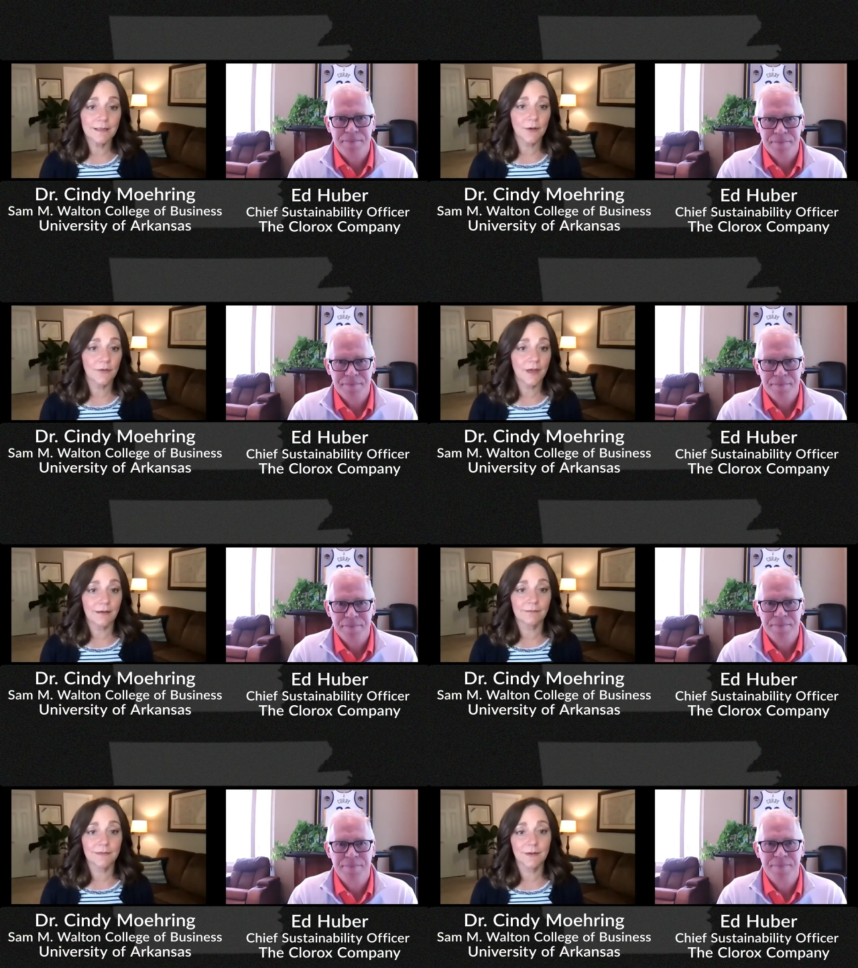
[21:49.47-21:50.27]
Speaker 1: So
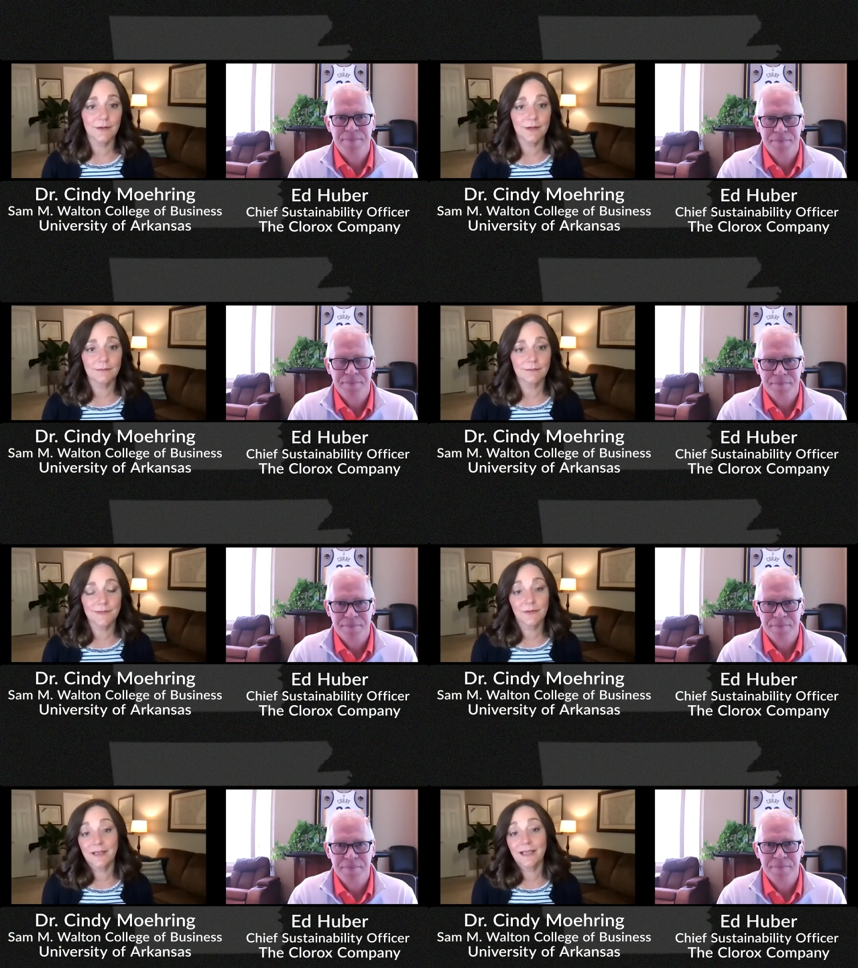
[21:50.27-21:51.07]
that, so that,
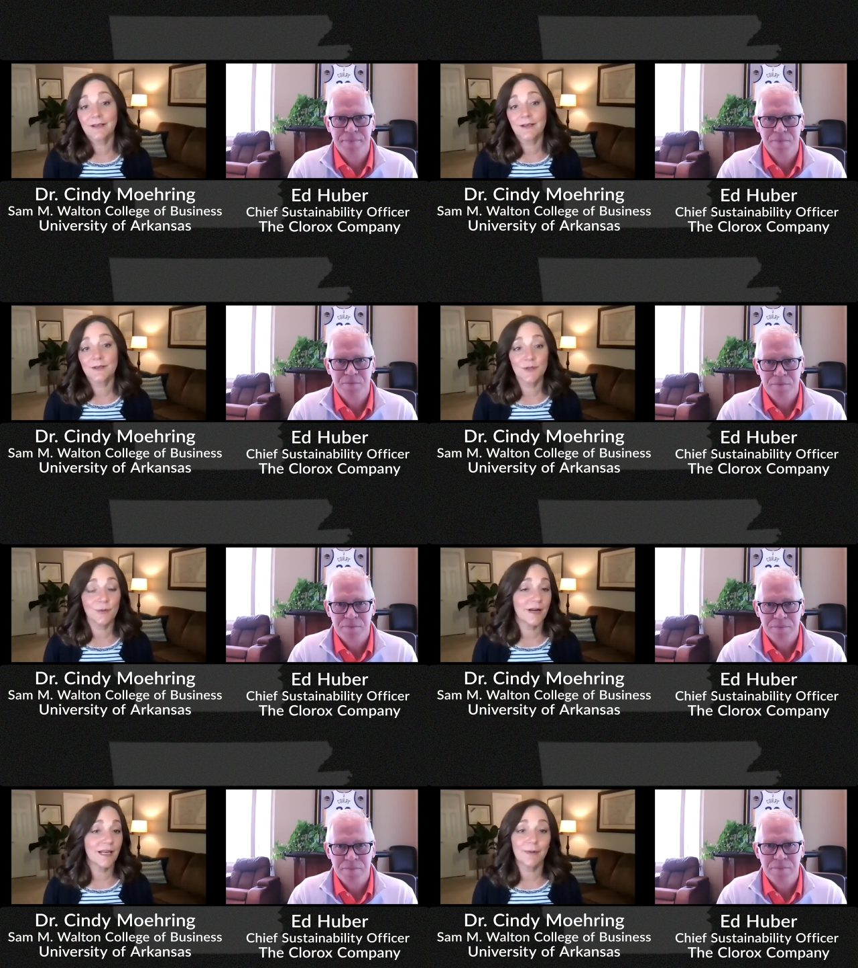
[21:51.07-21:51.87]
so the end
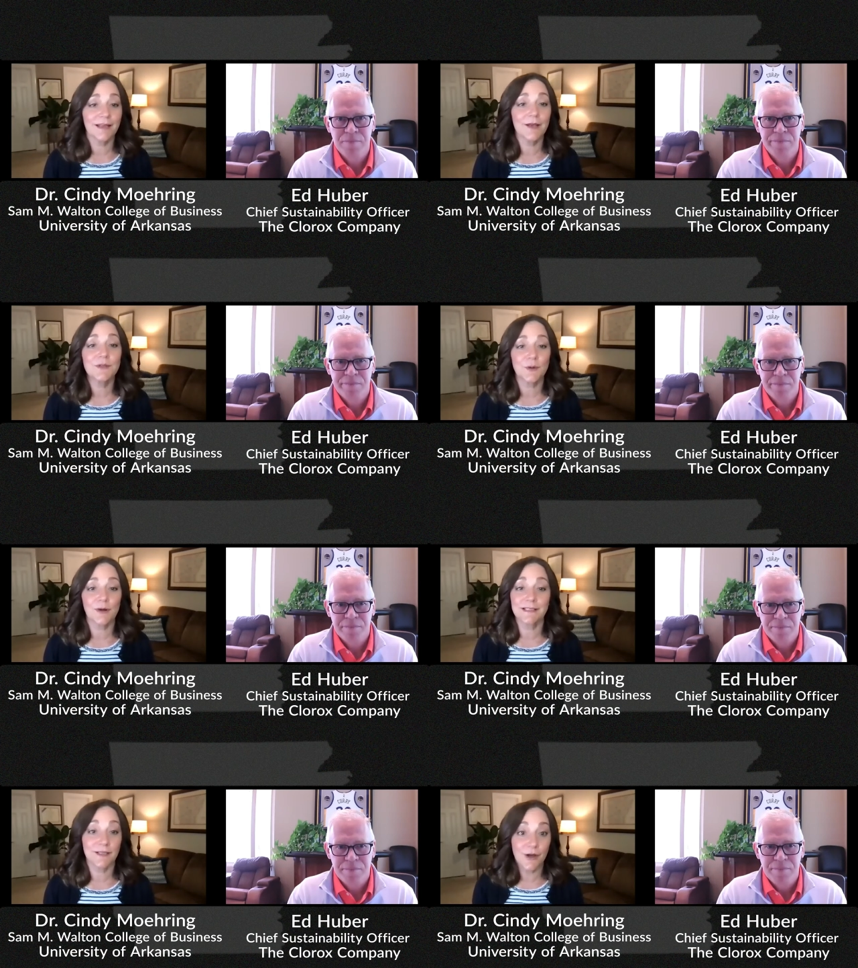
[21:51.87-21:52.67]
consumer and anybody else who
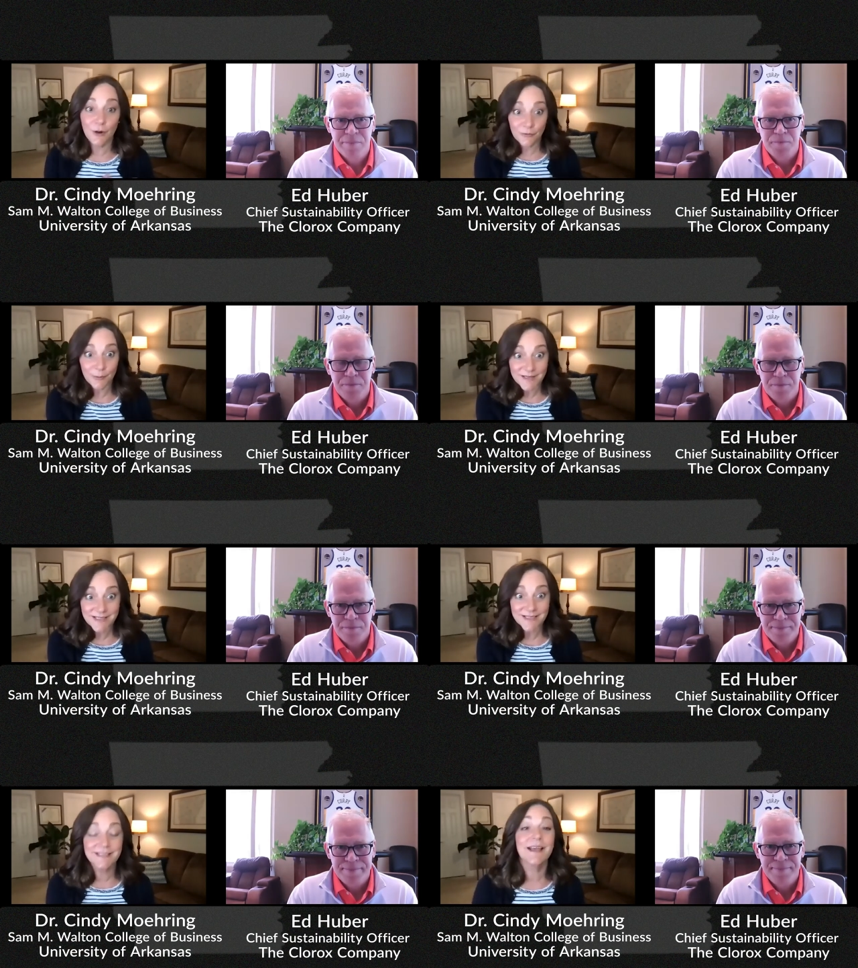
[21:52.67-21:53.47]
wants to know, the
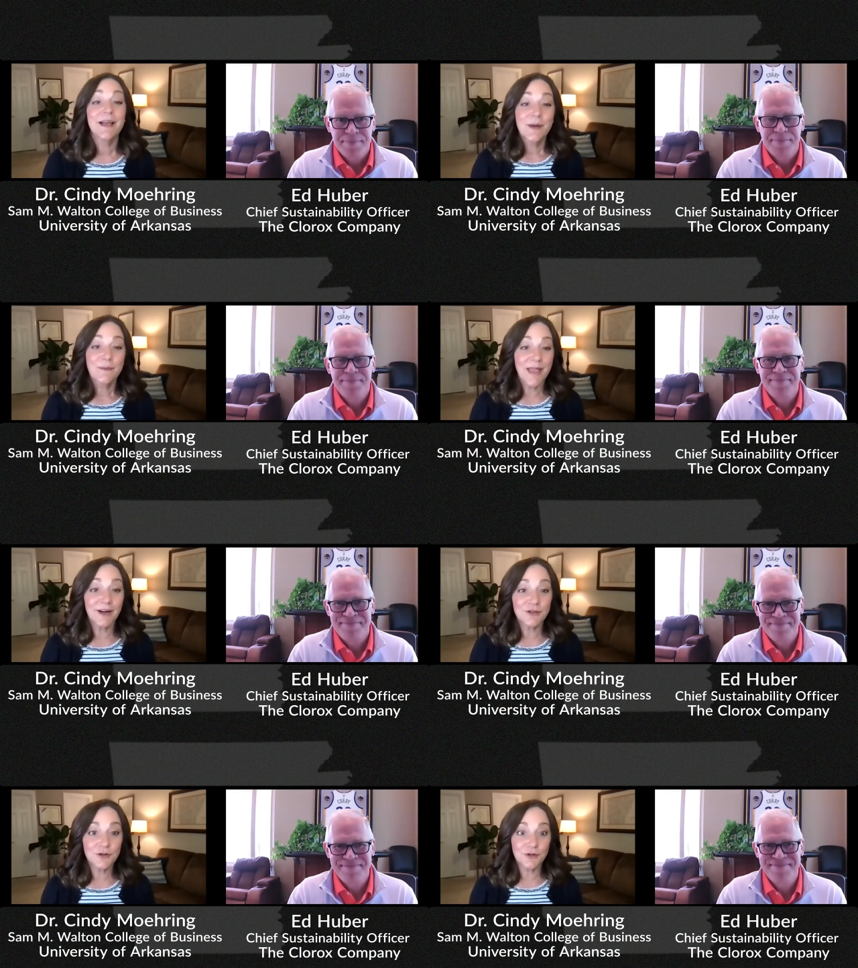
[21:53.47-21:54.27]
business
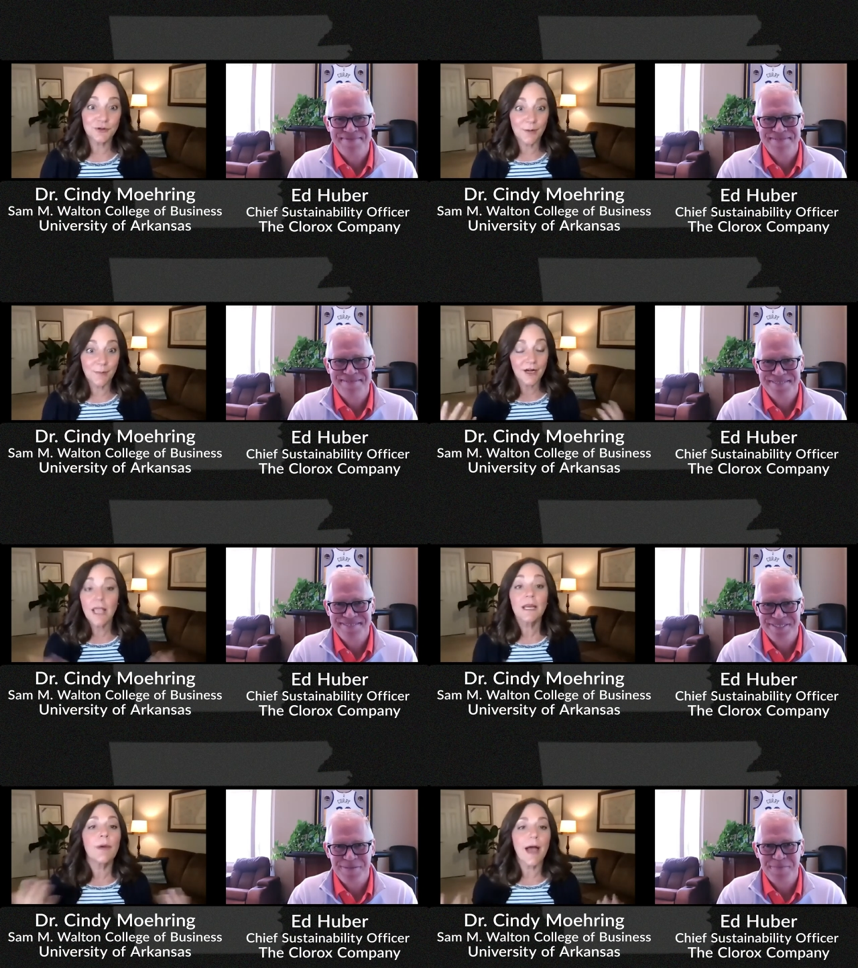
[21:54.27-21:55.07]
managers are trying to manage,
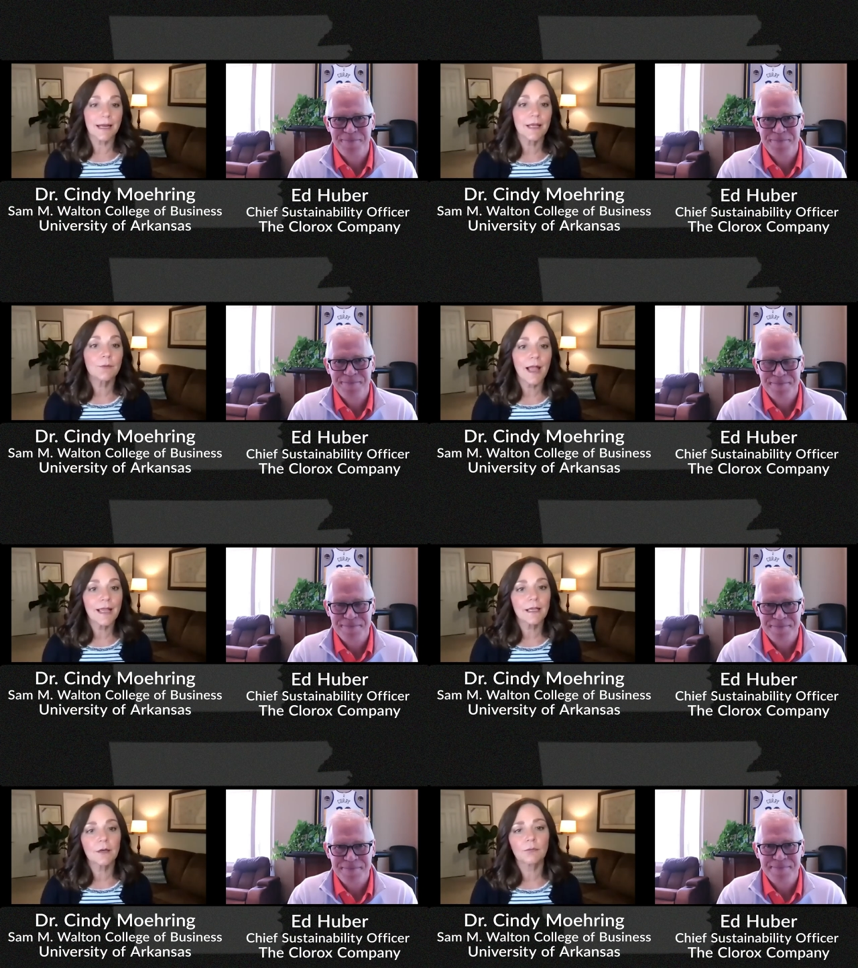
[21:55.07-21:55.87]
anybody,
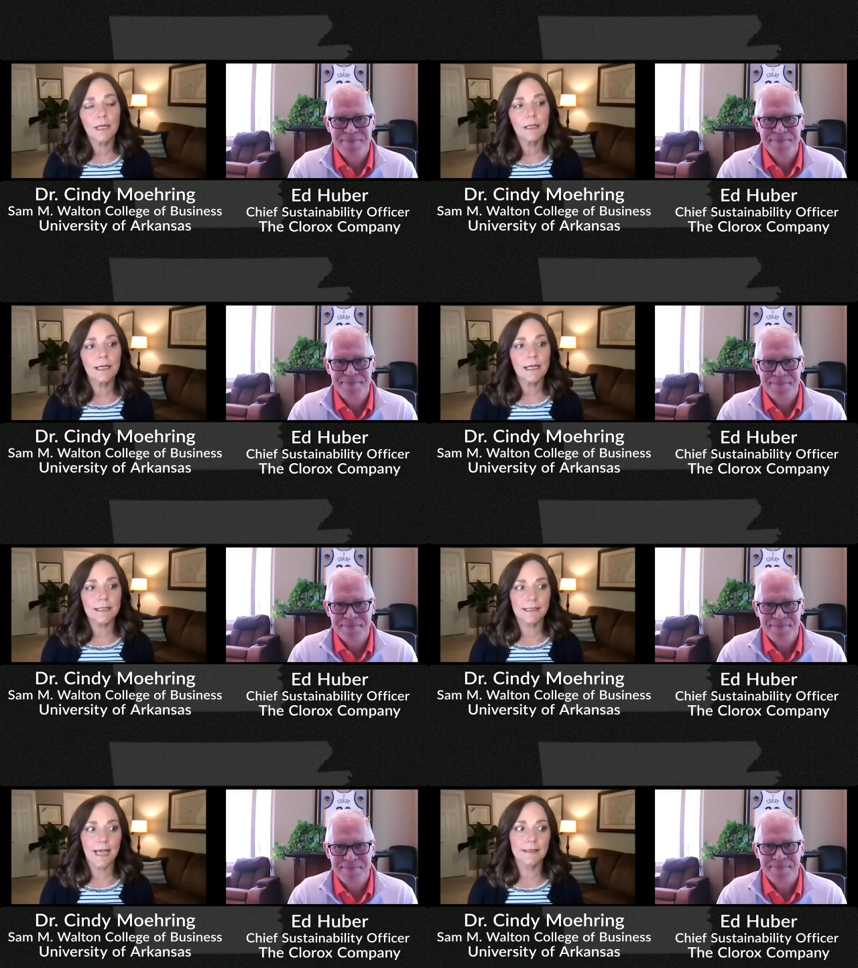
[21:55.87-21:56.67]
right, can really
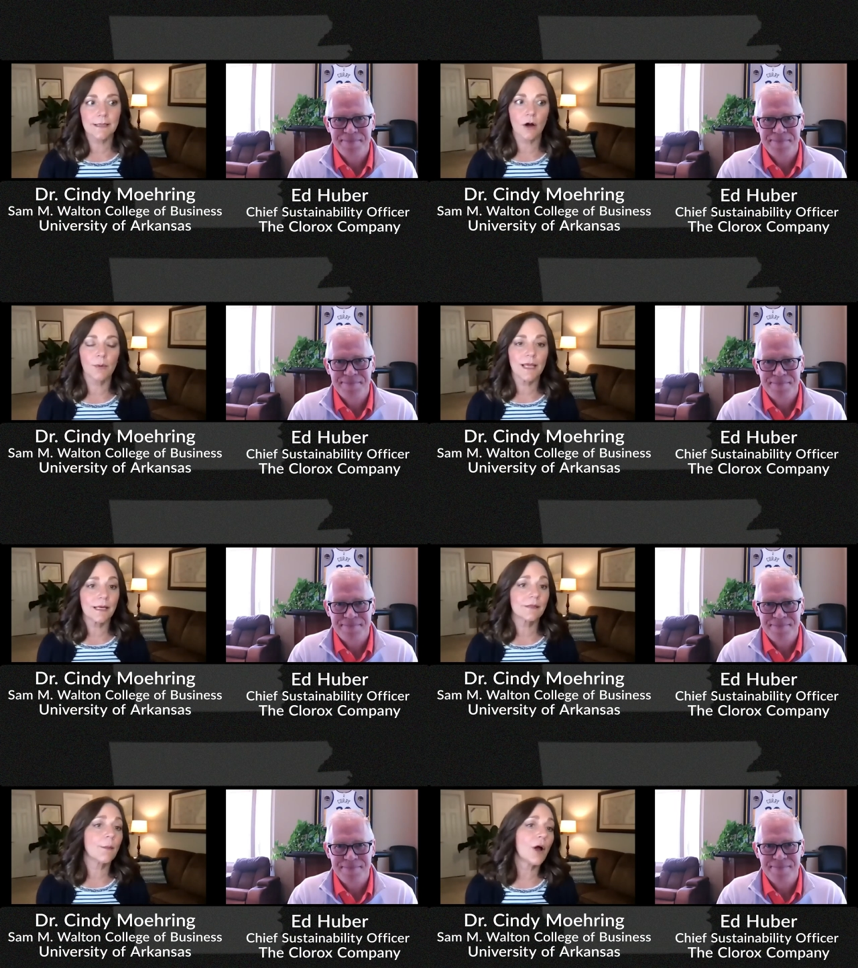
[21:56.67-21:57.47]
assess, are we
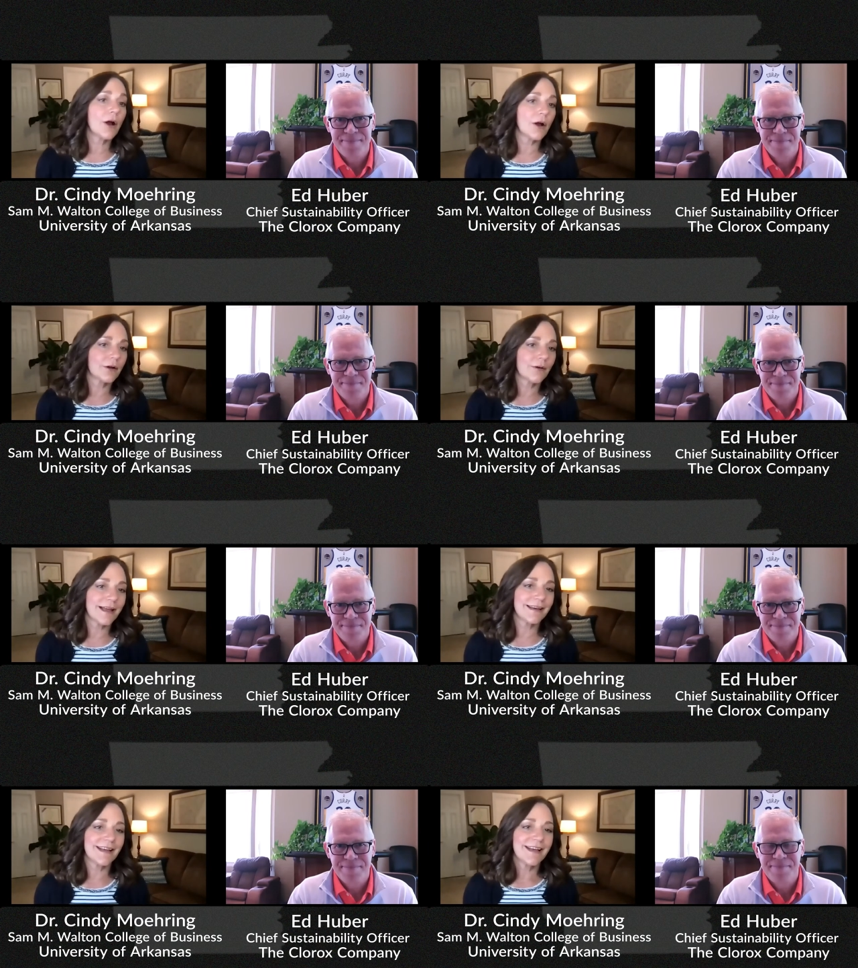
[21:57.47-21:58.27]
hitting the mark,
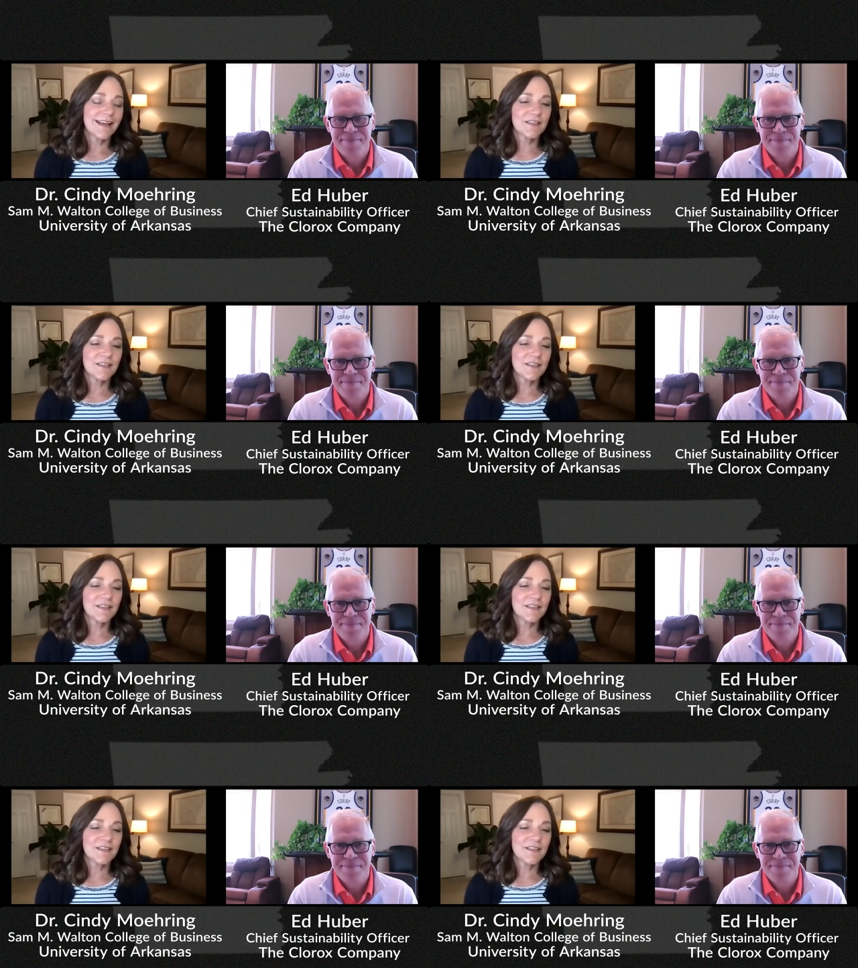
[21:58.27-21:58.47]
right?